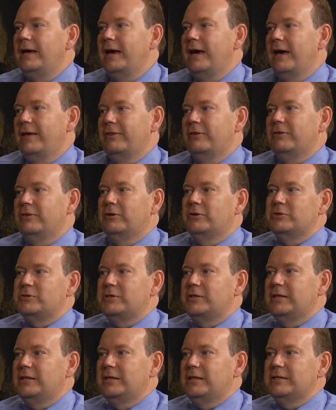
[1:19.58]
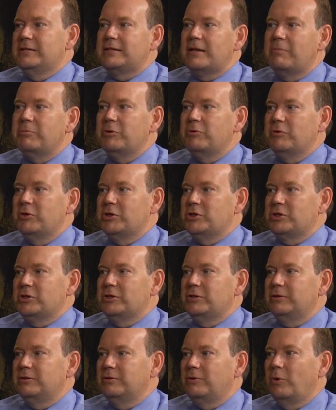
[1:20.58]
And then there's the
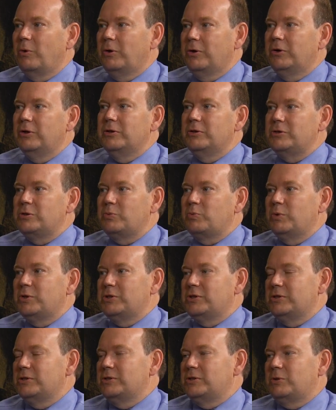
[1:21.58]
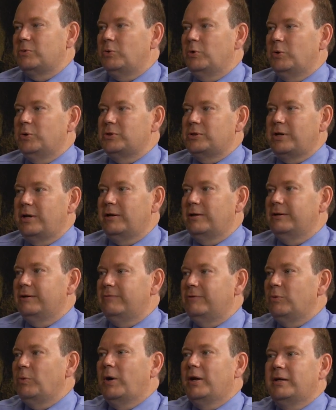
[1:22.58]
subdivision ordinance, which is the rules on
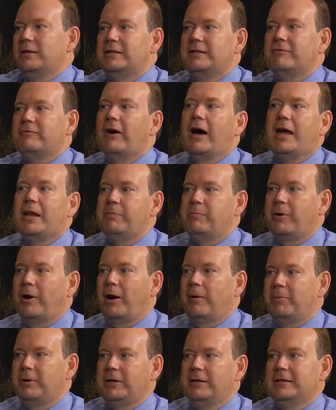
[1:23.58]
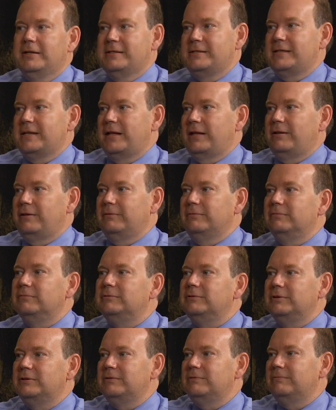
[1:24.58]
if you want to divide property to sell,
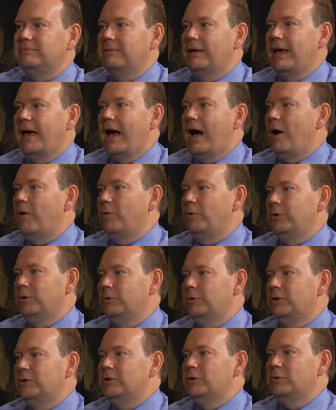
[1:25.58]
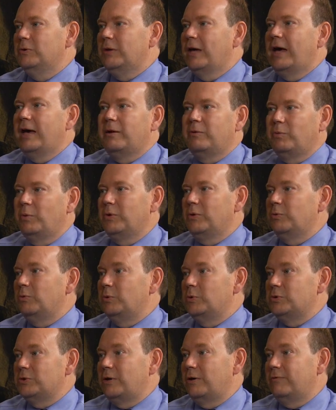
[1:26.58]
how you can do that and what the
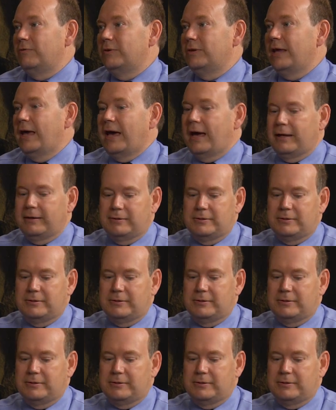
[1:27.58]
rules are for that.